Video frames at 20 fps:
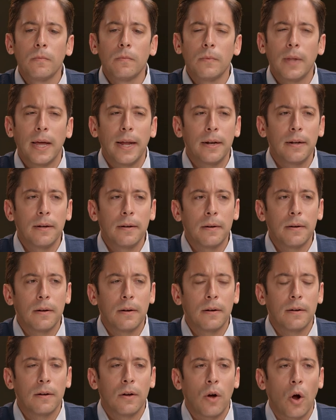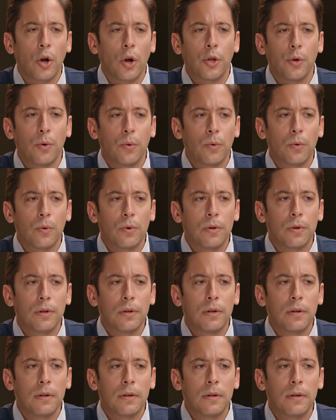then are you
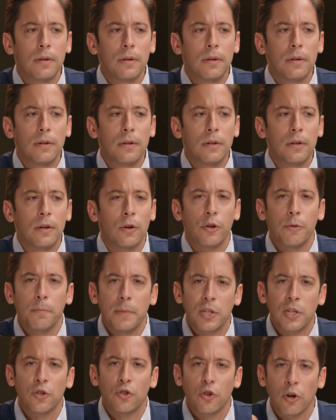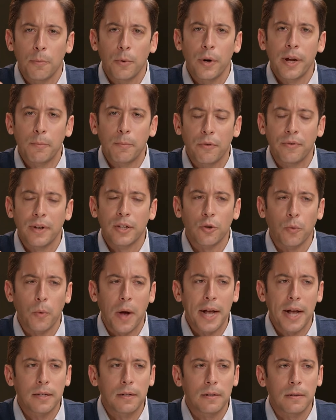are you misinterpreting Professor
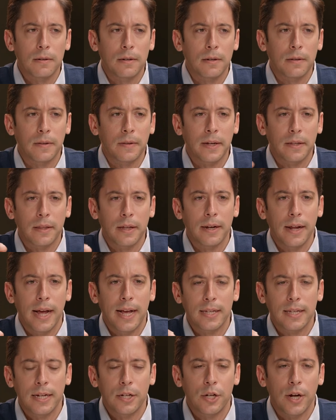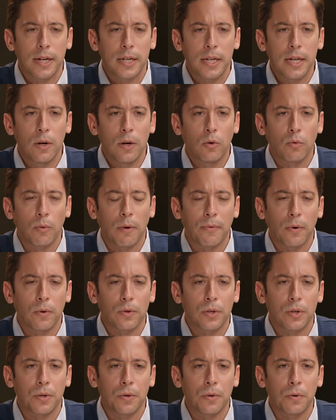Wax to, to think that SHIT hole
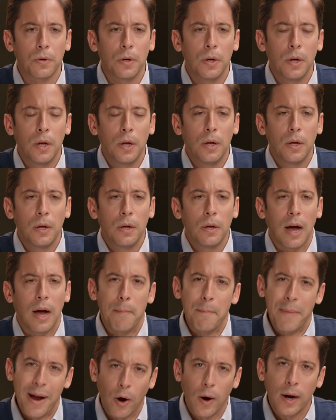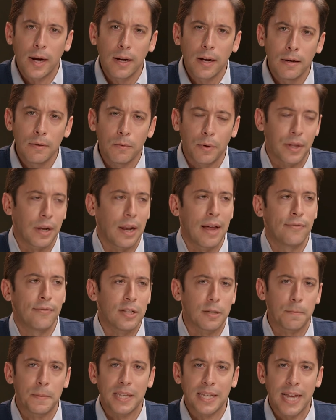refers to America? Well, the left
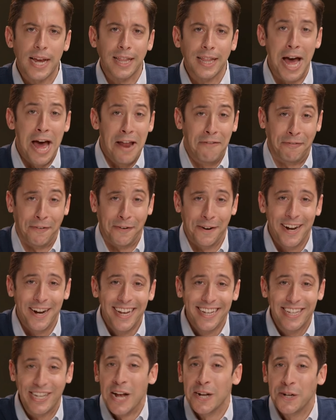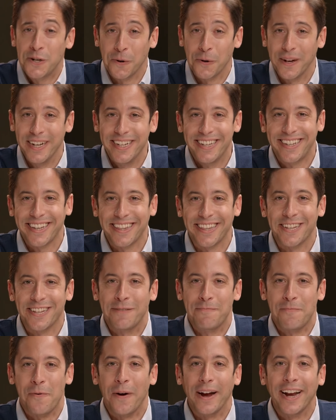has been saying that for centuries at this
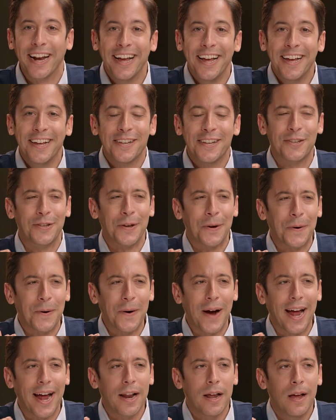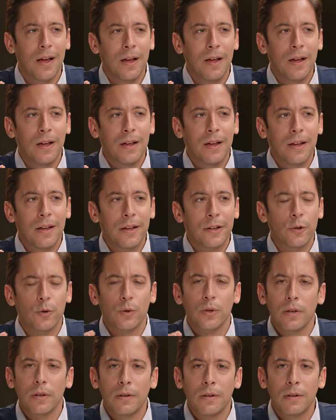point. So I,
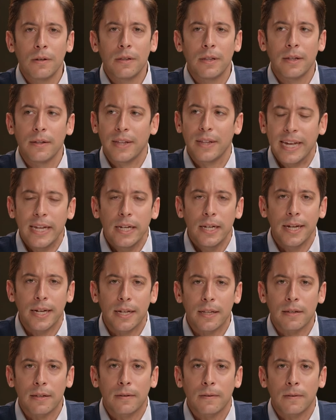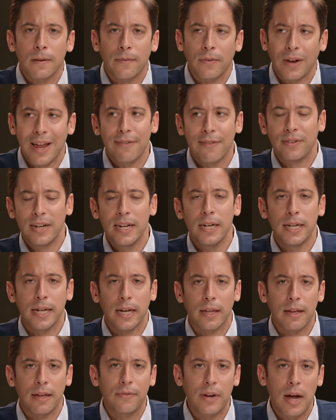you're the, the Indians have left
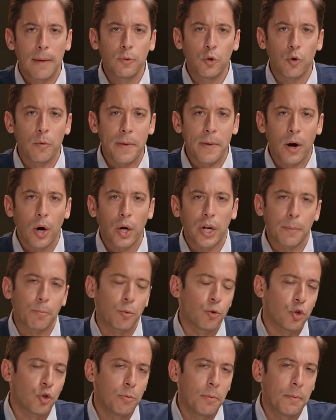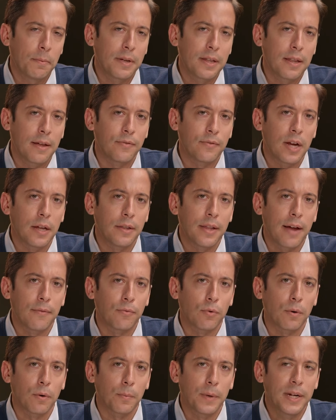India. They've come to America. Presumably, they've done that
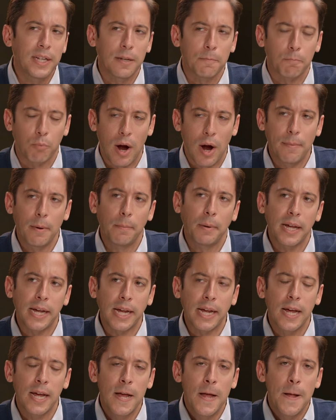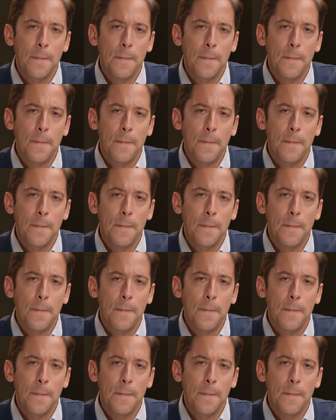for a reason. Probably,